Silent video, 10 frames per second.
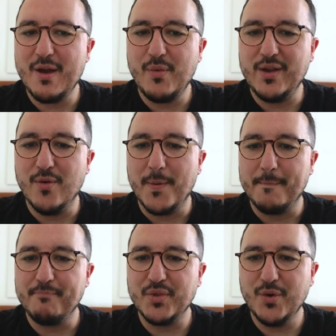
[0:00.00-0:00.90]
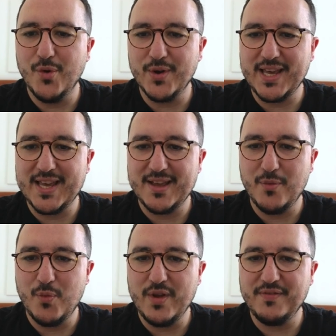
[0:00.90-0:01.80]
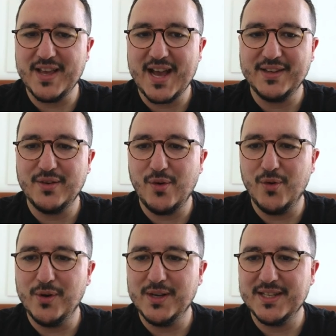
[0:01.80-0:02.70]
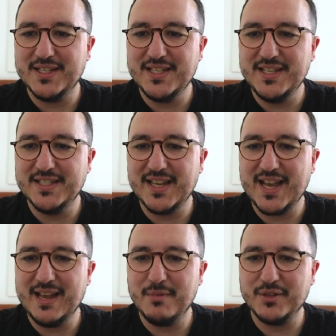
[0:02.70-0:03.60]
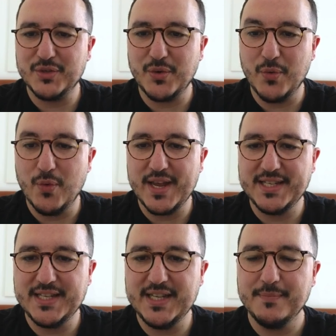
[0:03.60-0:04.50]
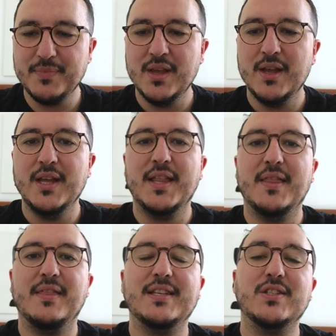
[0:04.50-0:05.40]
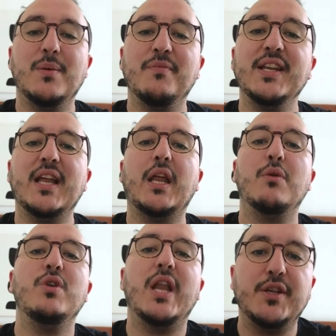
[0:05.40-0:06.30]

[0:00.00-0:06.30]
we go. Okay, we've got all these elements ready. There's something that I would like